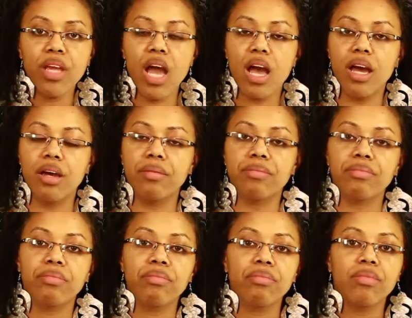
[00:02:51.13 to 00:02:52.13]
um,
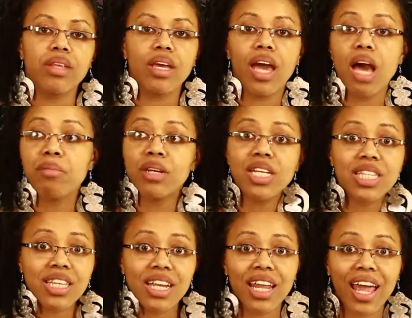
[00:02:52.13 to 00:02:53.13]
coming into
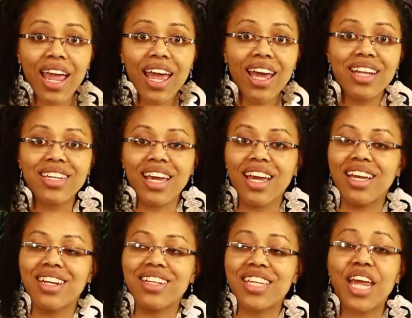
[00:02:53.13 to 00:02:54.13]
the land
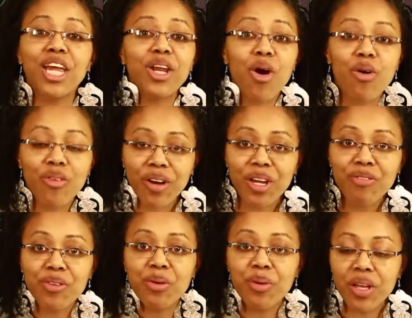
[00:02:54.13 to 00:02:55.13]
and taking over, if
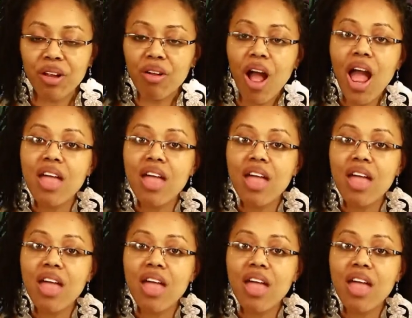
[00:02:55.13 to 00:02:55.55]
you will.